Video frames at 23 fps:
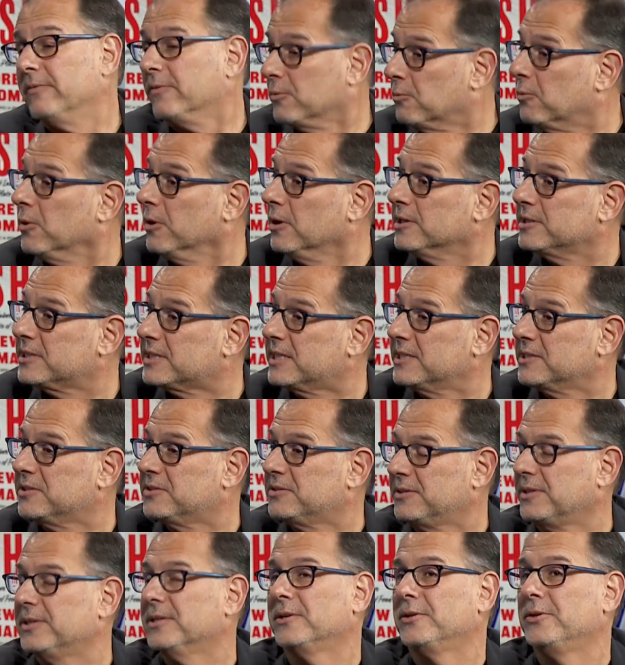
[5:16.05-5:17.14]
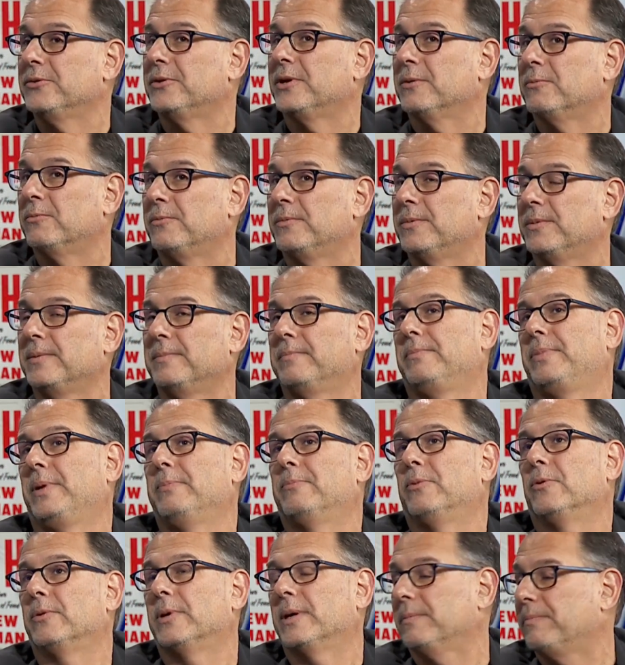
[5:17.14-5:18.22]
even worse because, you know, you could
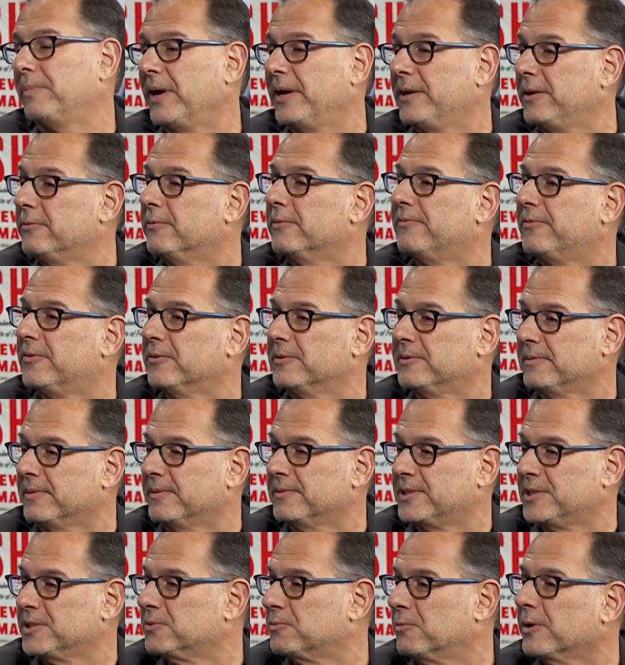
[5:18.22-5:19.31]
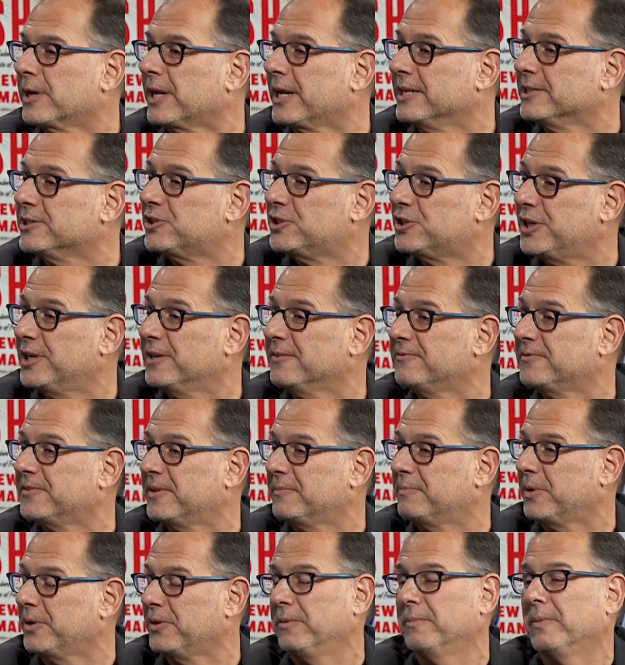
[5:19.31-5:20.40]
people could pay you for just working a shift,
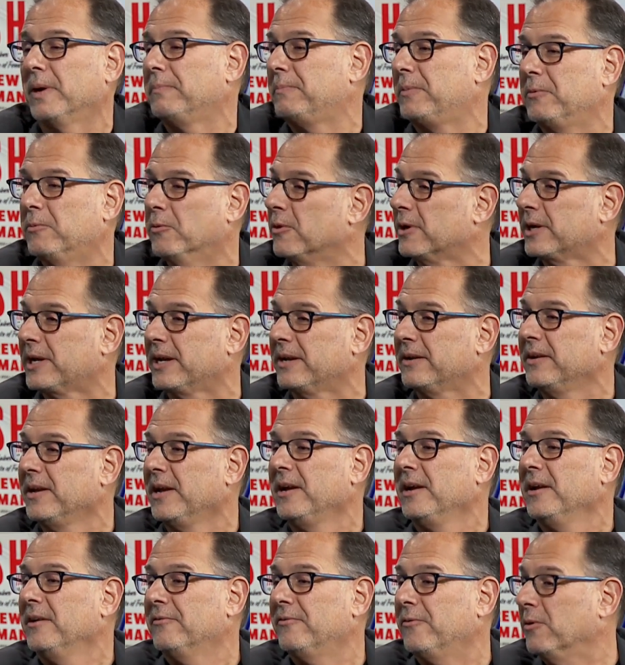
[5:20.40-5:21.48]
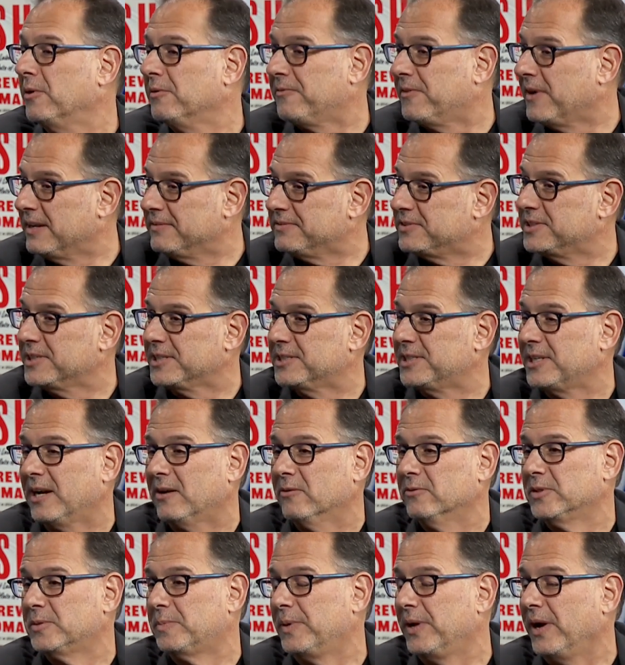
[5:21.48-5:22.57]
but you might be working four or five, six
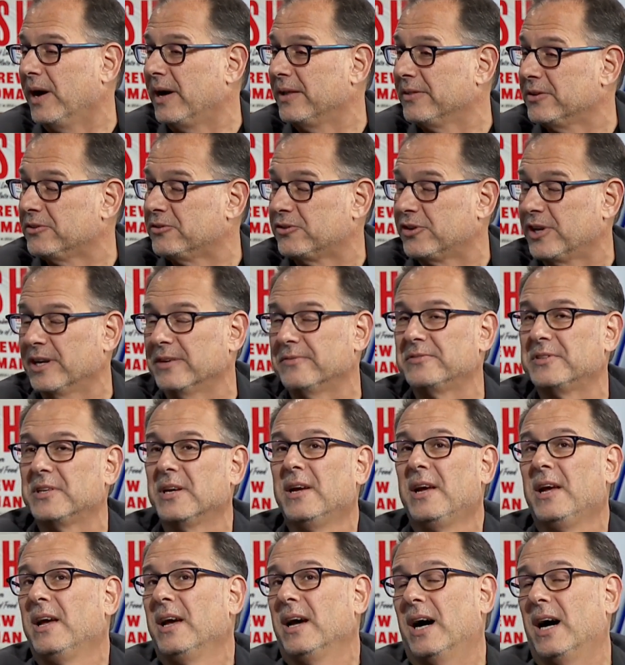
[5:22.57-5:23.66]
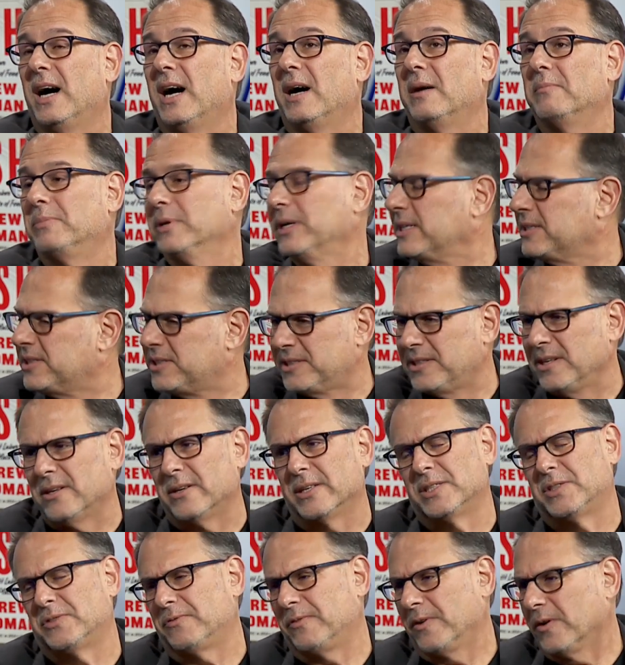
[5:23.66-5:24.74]
hours beyond the shift. Uh, but it's still,
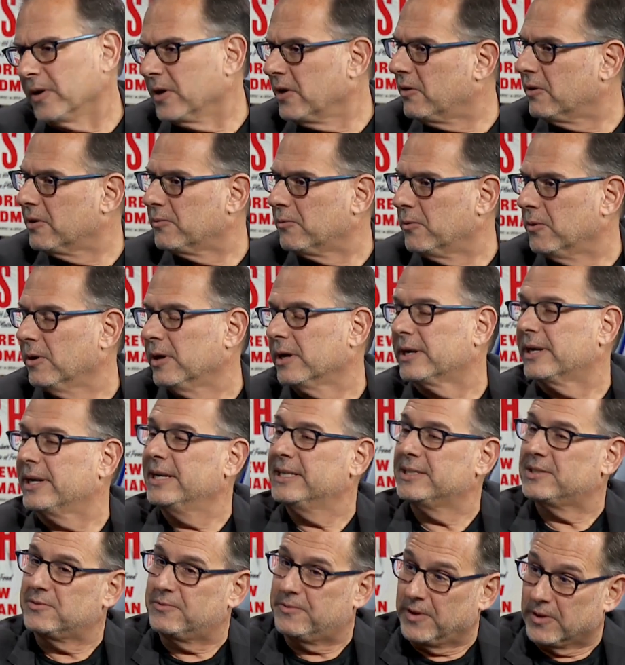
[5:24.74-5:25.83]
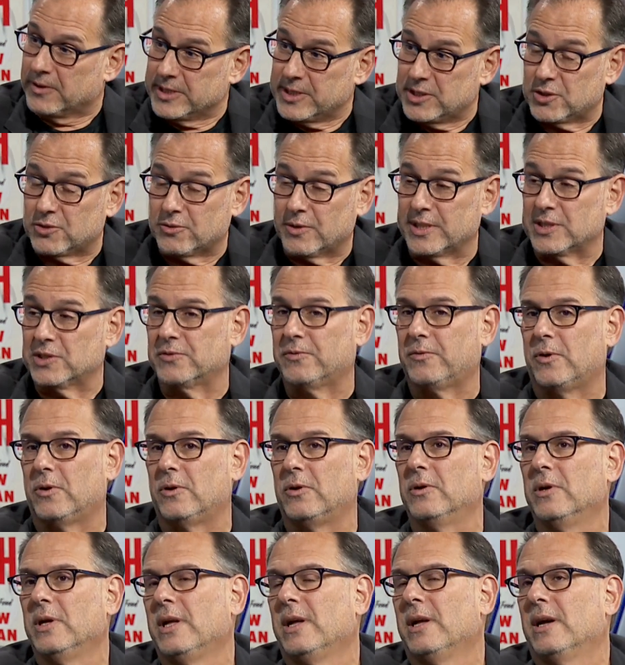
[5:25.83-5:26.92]
it's very hard work. It's very
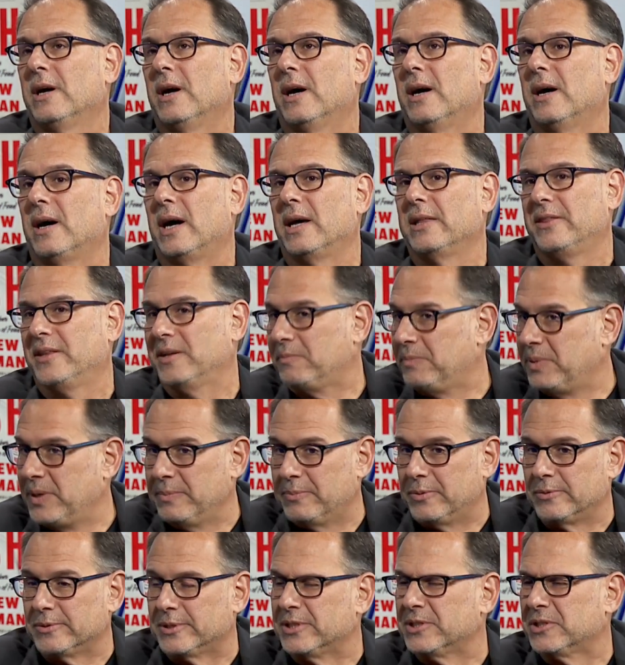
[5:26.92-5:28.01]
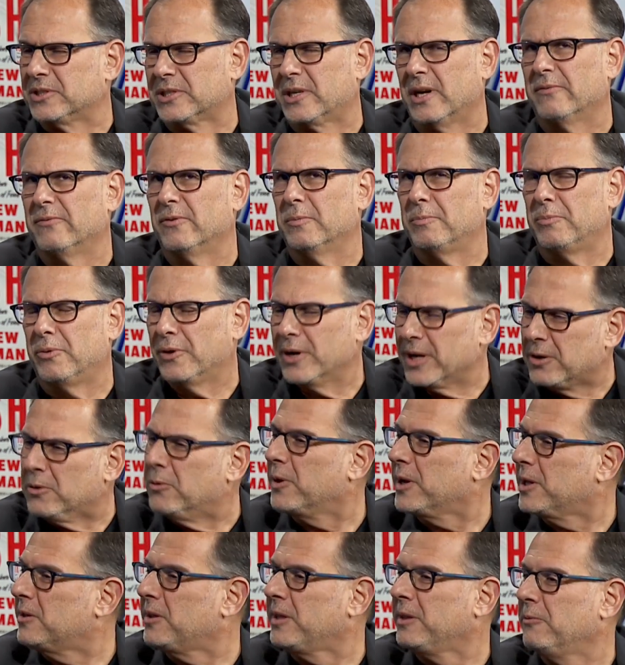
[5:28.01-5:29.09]
stressful. Uh, I think people discover pretty
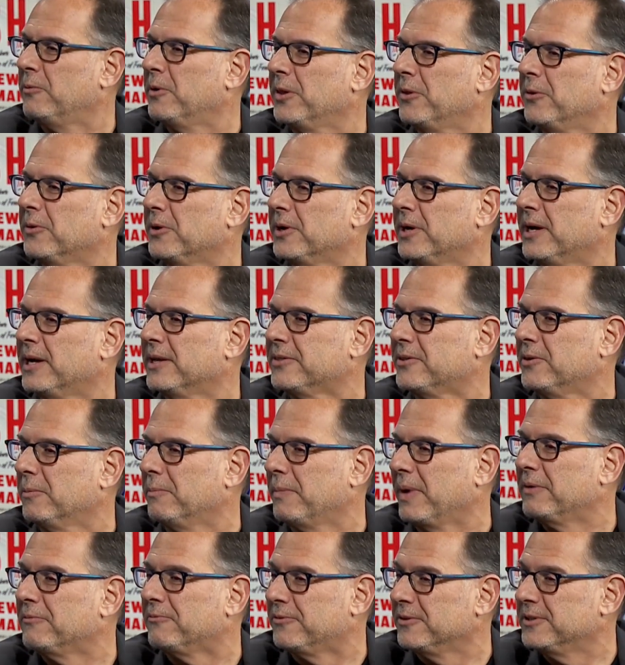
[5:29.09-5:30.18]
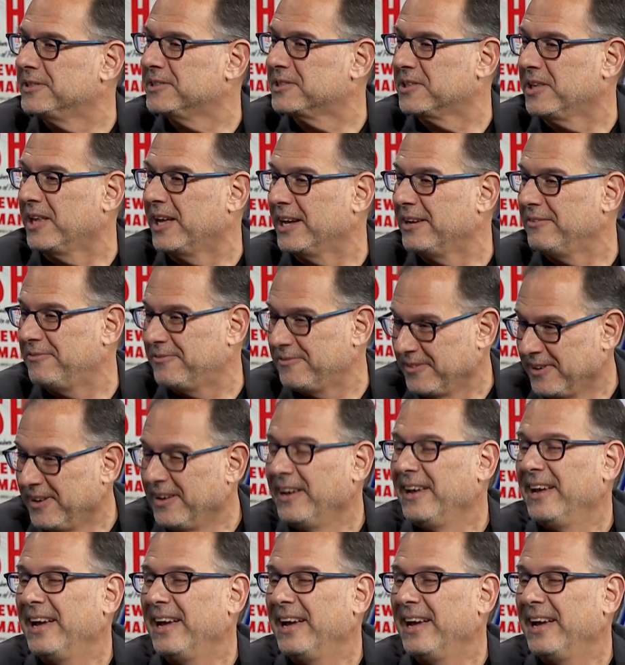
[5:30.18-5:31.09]
quickly whether or not they're meant for this life.